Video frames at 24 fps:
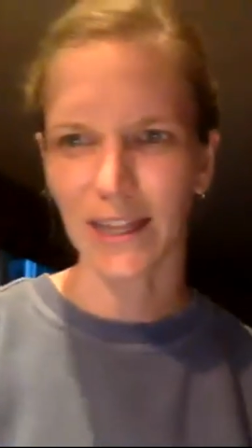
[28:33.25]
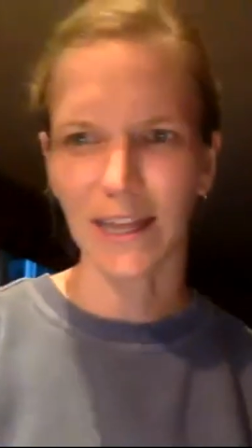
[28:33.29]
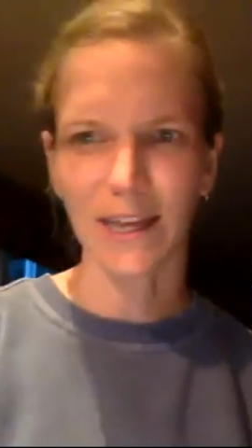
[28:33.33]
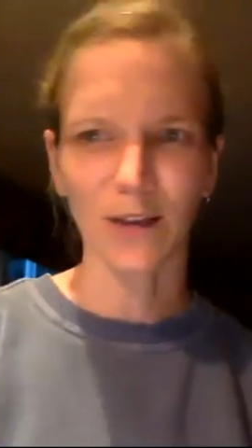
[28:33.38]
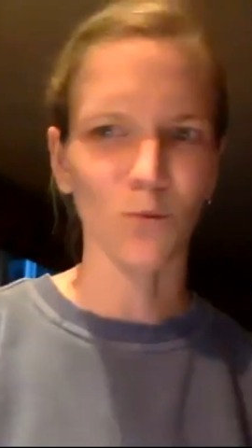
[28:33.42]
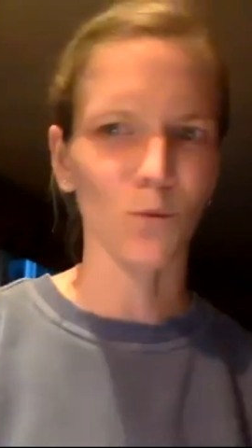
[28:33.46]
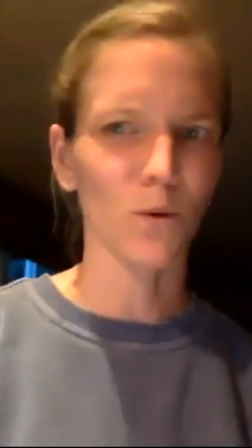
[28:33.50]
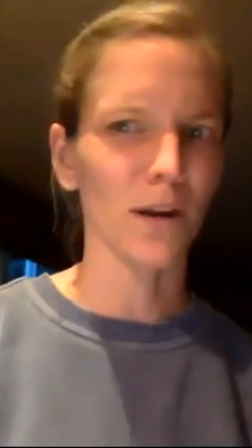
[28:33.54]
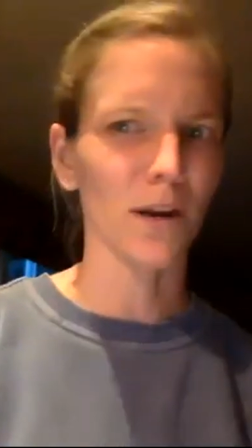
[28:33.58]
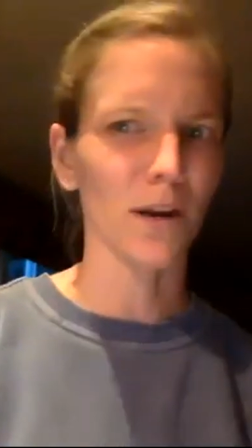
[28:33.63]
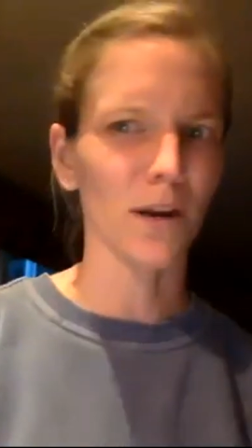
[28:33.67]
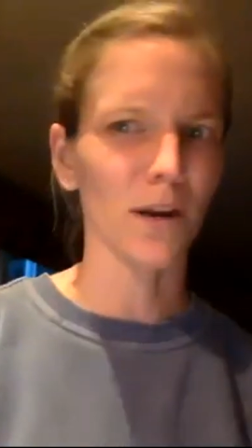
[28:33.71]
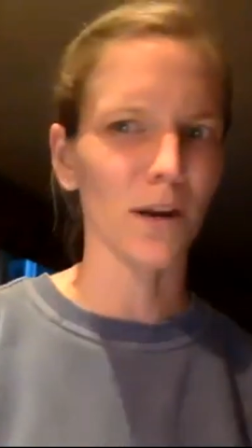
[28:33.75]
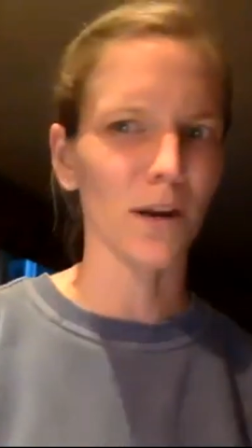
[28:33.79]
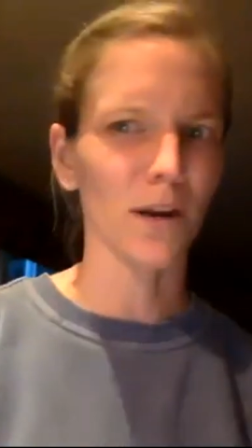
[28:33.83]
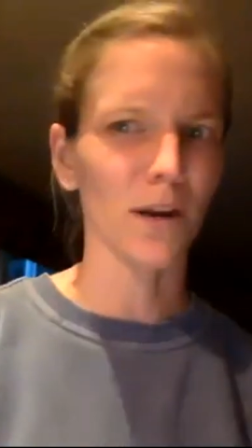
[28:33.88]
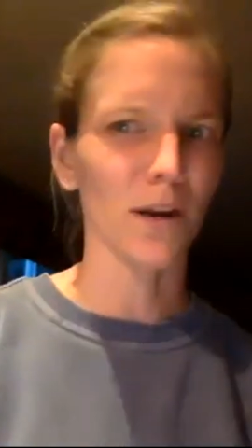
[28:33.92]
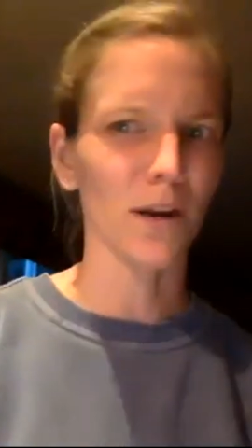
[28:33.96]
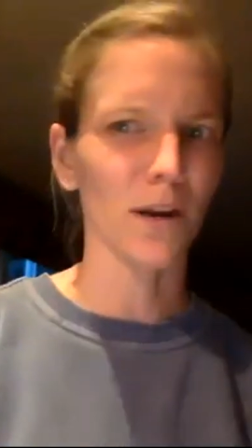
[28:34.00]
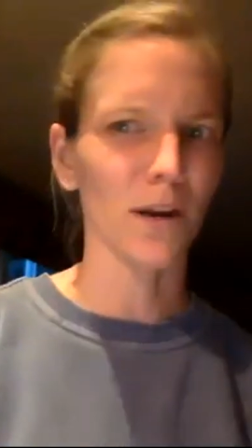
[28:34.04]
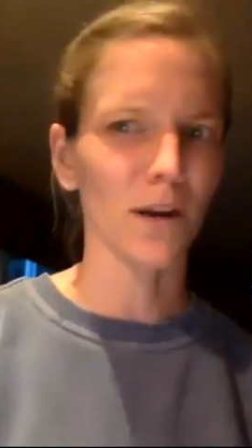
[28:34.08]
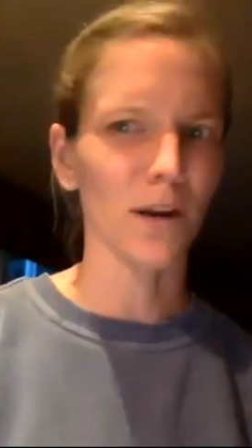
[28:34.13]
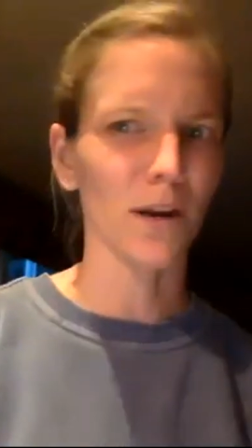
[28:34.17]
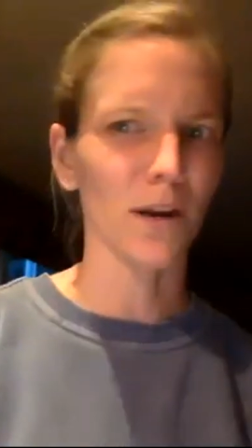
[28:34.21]
like wanting
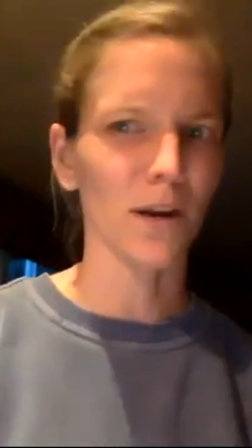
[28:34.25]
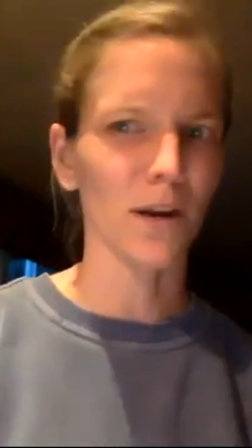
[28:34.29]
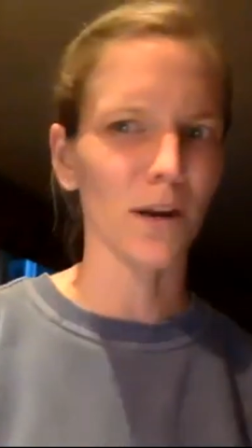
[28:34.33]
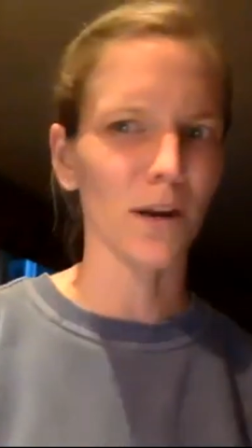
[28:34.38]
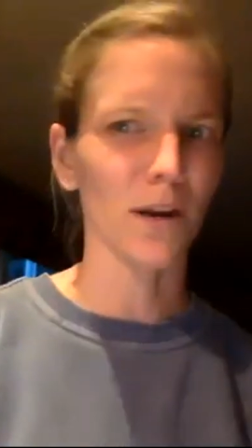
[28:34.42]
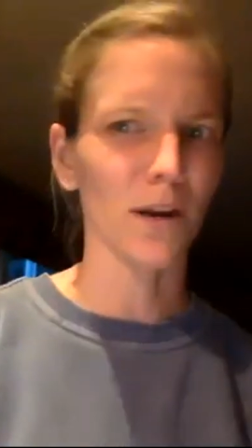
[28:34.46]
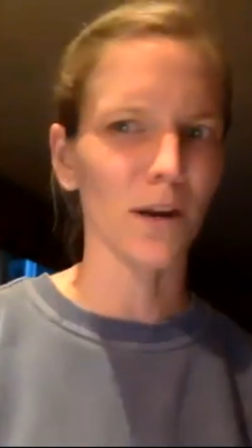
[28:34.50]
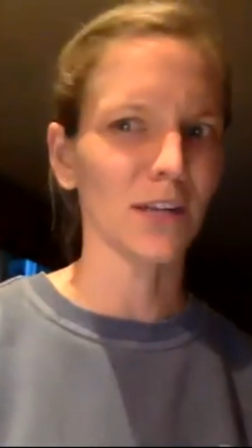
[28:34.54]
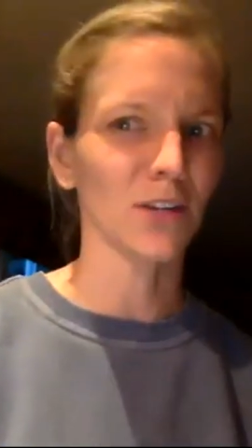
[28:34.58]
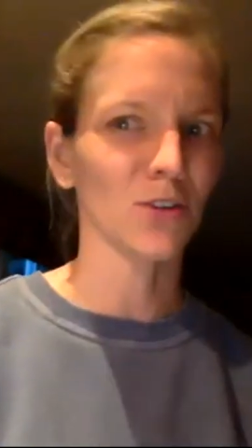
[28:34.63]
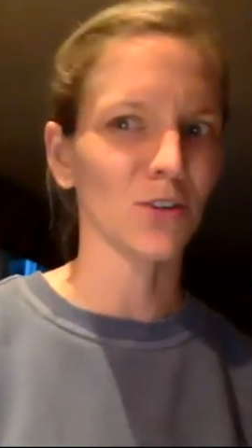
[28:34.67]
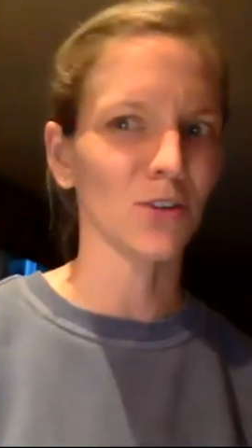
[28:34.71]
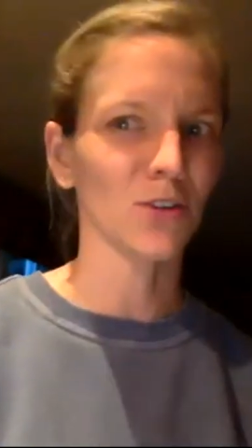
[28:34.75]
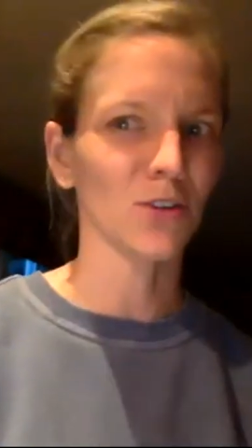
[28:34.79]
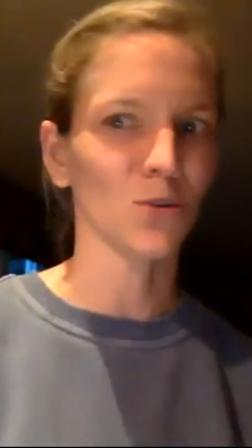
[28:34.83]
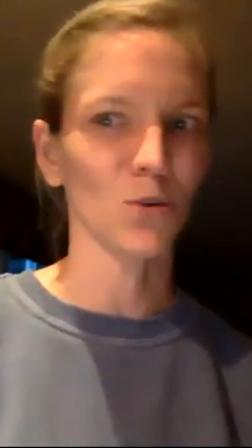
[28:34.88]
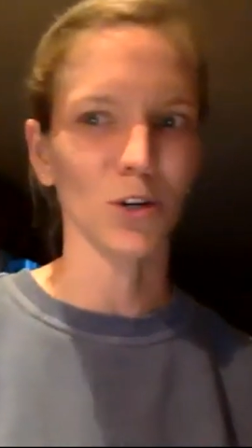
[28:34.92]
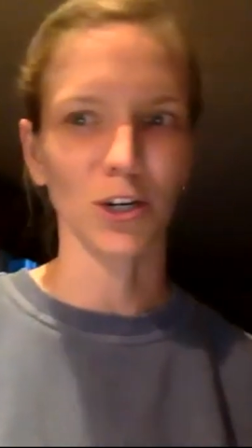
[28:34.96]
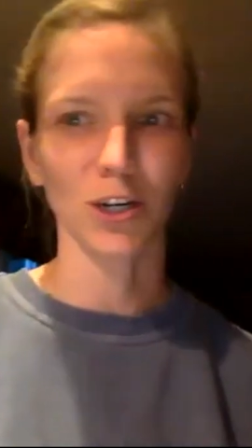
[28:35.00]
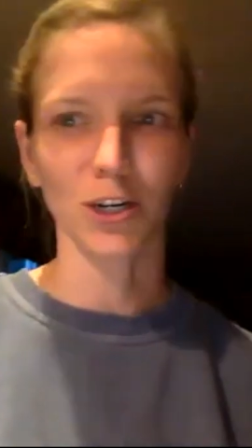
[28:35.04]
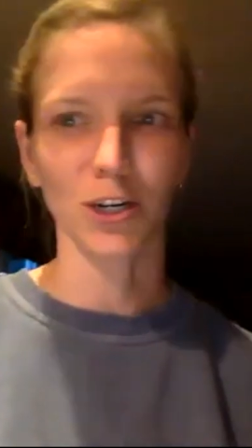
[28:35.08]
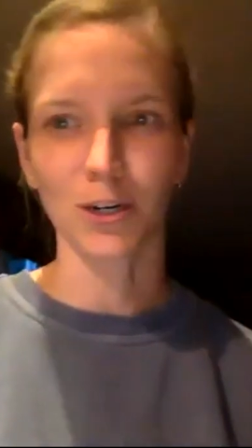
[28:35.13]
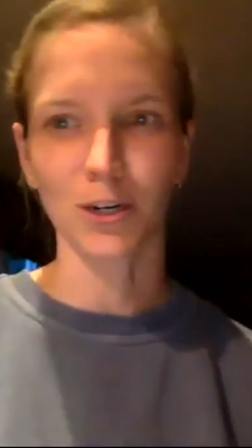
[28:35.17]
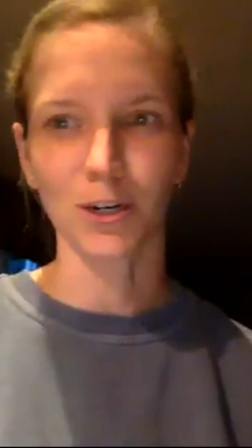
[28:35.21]
to
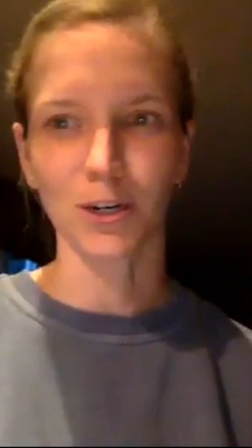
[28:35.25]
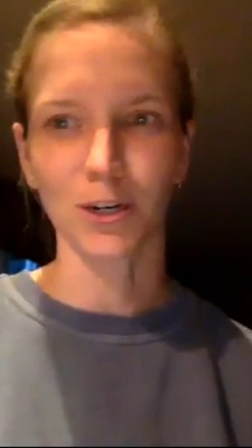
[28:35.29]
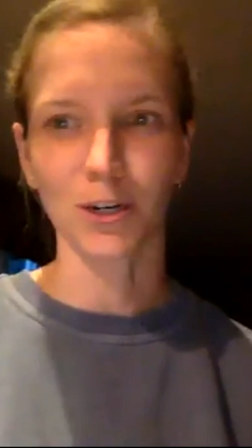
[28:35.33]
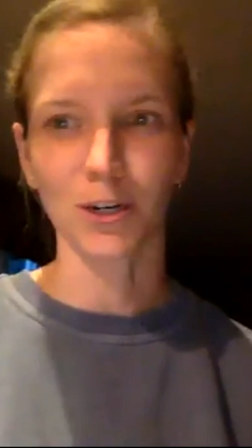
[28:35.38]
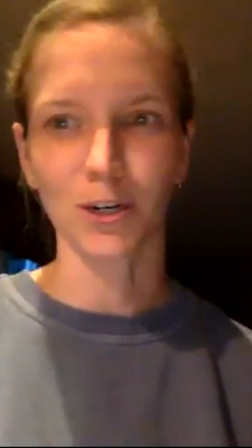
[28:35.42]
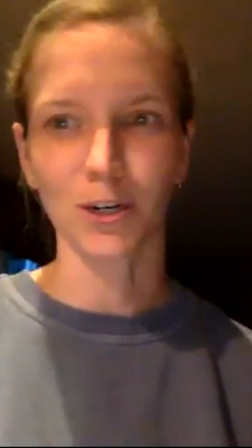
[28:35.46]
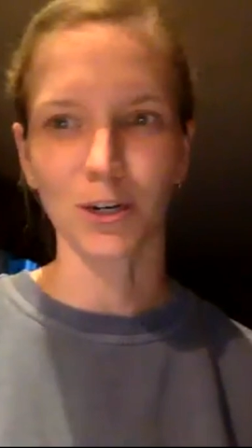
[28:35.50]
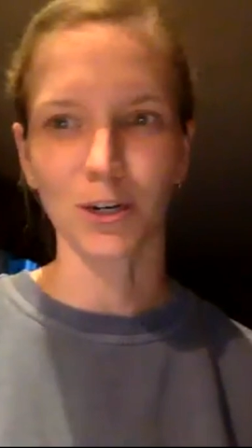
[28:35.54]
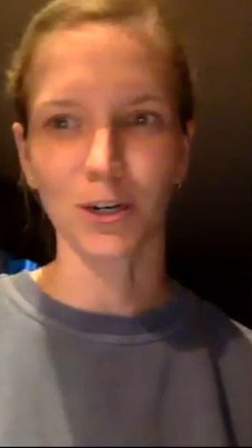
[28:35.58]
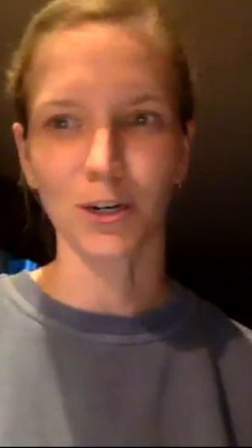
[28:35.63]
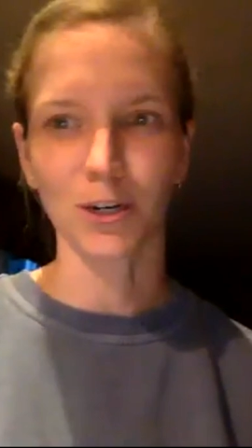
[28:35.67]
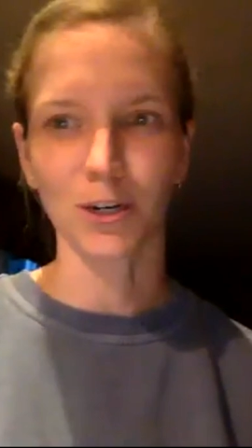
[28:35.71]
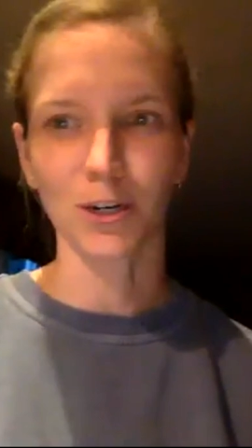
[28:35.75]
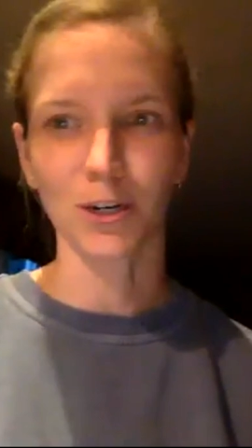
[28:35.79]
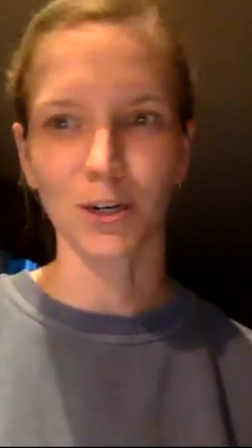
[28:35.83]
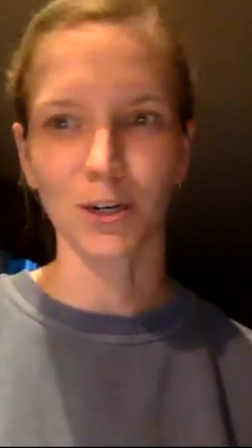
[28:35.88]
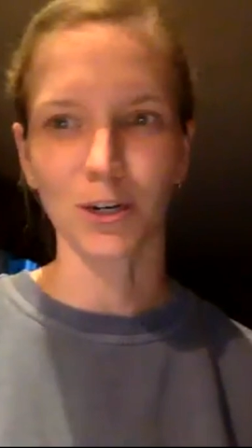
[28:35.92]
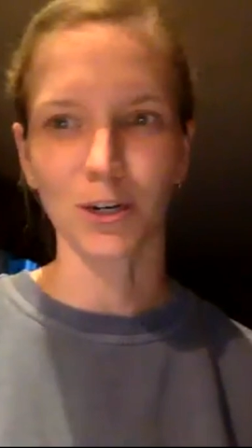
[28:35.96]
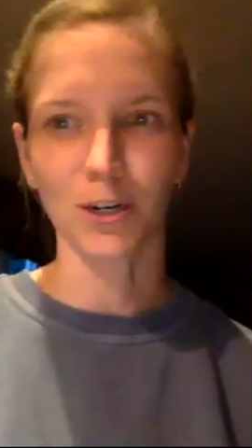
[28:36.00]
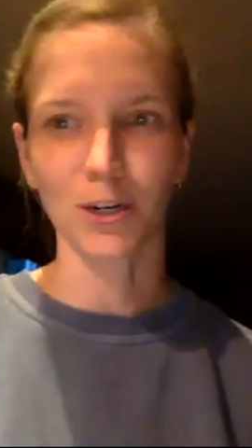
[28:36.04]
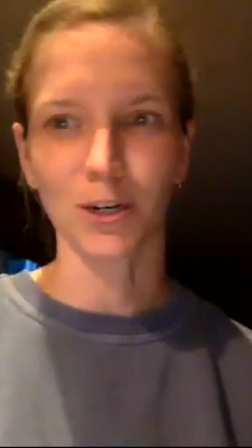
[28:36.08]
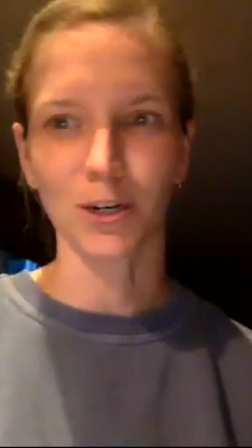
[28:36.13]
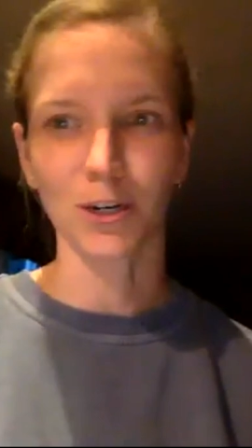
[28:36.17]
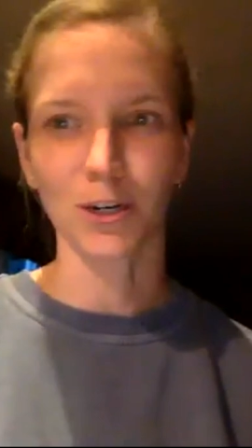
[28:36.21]
order, but
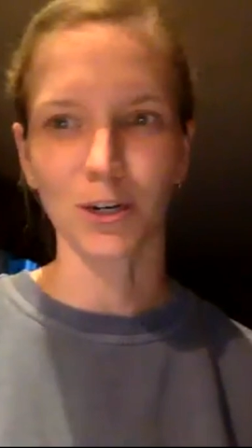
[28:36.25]
yeah.